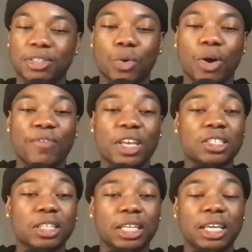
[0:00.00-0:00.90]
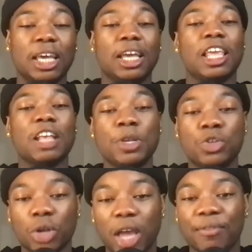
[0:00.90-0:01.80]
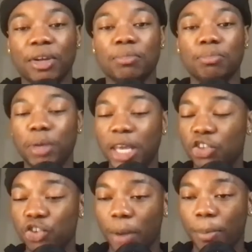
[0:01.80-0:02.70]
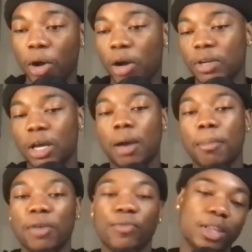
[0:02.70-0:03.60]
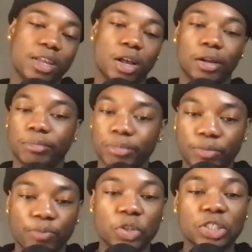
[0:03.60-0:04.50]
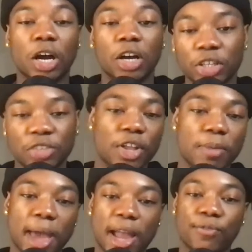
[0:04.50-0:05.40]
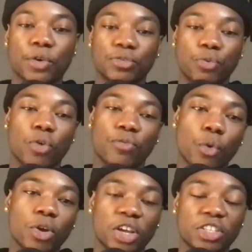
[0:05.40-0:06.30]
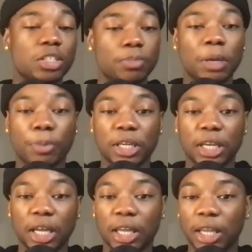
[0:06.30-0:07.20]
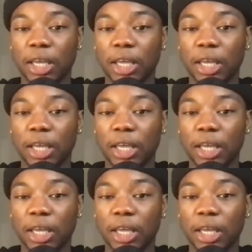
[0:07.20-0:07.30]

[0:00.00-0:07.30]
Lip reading: So eventually, that's when he's going to have a big drop off. But for first contract, it's a running back. First 4 years, he should be pretty good.